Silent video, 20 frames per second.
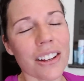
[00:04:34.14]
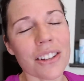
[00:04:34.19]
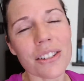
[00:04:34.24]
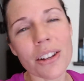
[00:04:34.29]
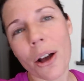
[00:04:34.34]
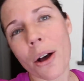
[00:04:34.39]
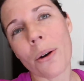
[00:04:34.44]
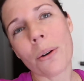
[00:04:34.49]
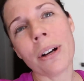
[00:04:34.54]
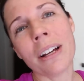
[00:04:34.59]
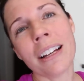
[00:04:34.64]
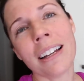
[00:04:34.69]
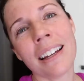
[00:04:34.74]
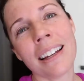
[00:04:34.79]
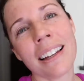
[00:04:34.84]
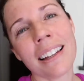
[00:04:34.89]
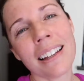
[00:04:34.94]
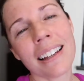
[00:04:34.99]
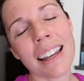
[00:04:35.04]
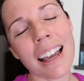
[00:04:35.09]
So
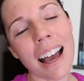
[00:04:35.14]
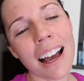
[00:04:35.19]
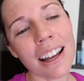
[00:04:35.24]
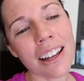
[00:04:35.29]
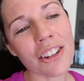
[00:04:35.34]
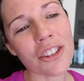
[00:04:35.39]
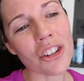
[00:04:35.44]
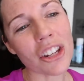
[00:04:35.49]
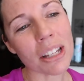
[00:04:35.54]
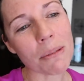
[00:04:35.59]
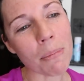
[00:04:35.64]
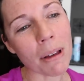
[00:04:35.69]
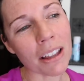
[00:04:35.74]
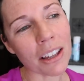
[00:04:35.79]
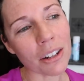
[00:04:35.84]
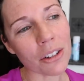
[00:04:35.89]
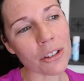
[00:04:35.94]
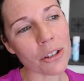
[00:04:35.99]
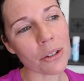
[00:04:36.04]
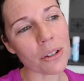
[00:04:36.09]
yeah, just my
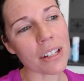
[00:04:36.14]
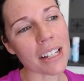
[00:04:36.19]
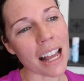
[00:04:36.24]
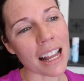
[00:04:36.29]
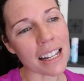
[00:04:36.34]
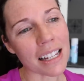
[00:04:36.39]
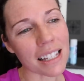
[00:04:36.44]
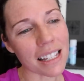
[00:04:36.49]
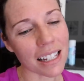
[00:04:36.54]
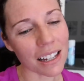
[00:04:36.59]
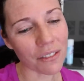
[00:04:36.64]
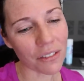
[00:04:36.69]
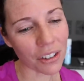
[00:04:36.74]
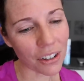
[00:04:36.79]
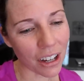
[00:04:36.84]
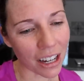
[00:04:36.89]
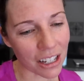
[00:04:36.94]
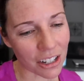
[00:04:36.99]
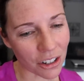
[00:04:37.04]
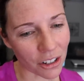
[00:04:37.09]
little two cents. If
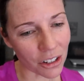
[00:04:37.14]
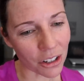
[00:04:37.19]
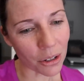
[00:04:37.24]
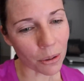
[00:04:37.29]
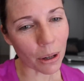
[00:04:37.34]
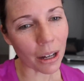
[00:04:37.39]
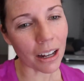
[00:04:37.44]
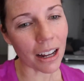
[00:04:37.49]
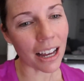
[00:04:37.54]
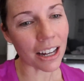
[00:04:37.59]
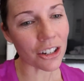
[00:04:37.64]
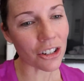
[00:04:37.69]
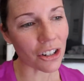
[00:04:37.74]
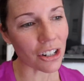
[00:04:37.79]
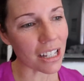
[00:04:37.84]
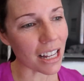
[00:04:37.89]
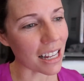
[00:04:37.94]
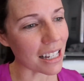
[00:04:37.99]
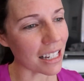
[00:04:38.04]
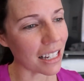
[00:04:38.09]
you guys are new at
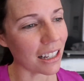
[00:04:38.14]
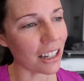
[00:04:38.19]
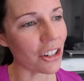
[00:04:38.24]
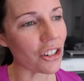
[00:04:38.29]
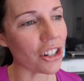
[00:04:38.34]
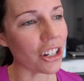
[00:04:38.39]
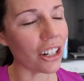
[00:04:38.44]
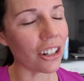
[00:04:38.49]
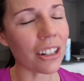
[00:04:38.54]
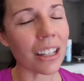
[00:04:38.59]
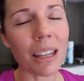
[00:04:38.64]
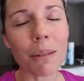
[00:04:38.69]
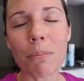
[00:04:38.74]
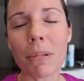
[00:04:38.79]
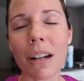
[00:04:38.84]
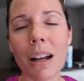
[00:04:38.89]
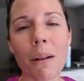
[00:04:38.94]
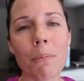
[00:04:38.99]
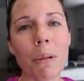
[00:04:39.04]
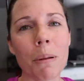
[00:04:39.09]
exercising this year, keep
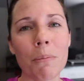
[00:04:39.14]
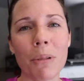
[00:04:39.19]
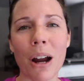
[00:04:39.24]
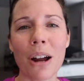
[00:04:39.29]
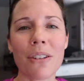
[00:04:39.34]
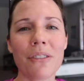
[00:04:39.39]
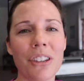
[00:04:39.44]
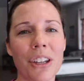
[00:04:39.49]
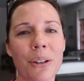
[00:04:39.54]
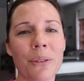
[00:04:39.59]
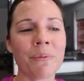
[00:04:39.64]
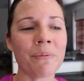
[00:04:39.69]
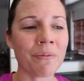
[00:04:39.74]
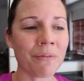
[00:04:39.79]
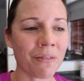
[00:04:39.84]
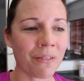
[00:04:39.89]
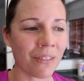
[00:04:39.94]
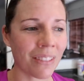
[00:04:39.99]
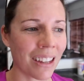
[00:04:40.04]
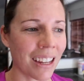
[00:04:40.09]
it up. I'm proud of you.
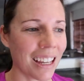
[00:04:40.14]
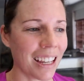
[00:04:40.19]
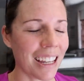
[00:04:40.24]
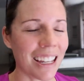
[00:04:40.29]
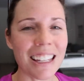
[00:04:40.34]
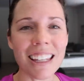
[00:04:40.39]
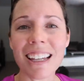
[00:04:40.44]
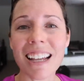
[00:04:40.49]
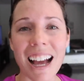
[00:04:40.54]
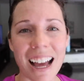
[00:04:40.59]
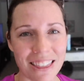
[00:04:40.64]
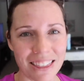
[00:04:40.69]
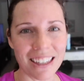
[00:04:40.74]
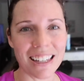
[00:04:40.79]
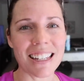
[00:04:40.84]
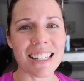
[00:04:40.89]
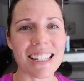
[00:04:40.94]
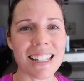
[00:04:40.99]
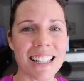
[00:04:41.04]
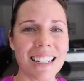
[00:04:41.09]
You got this.